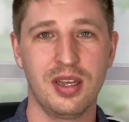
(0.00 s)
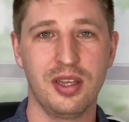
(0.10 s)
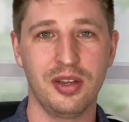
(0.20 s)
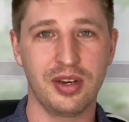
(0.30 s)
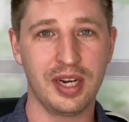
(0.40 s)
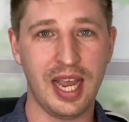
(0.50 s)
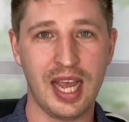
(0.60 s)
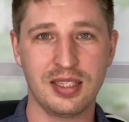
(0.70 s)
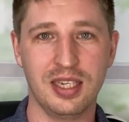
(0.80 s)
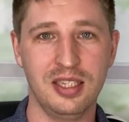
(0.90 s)
you're going to
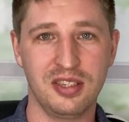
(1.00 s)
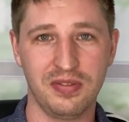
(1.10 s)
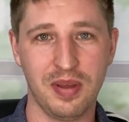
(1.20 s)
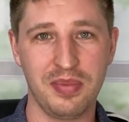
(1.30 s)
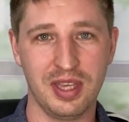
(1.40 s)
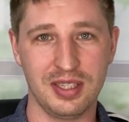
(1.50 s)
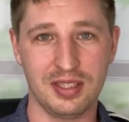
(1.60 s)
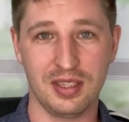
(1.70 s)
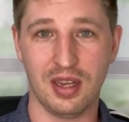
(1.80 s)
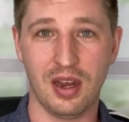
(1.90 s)
ask each of them
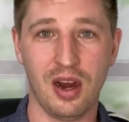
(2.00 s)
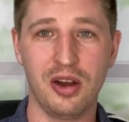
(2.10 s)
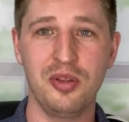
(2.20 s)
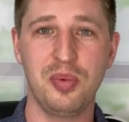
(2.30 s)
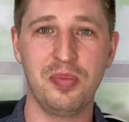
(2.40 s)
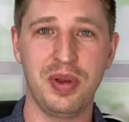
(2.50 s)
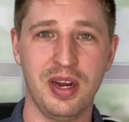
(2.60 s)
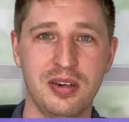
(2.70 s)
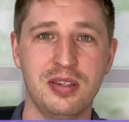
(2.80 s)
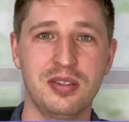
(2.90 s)
this: are you
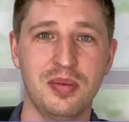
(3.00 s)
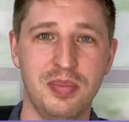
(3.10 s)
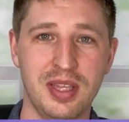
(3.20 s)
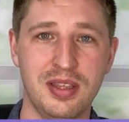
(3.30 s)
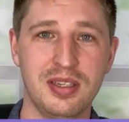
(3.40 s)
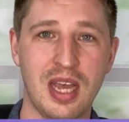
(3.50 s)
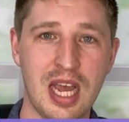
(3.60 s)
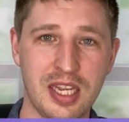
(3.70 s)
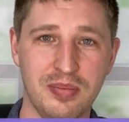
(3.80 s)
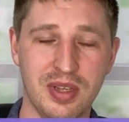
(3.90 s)
prepared to submit the
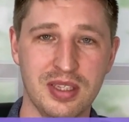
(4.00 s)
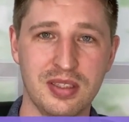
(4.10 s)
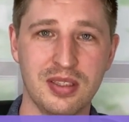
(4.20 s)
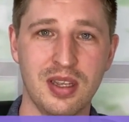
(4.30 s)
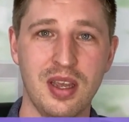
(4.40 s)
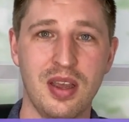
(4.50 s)
documents